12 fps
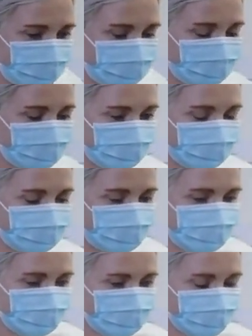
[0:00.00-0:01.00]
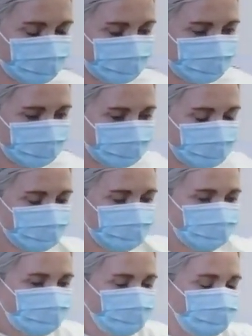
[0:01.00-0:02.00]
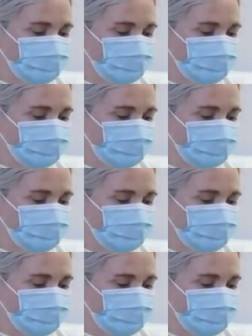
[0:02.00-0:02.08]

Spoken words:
your body. Pull gown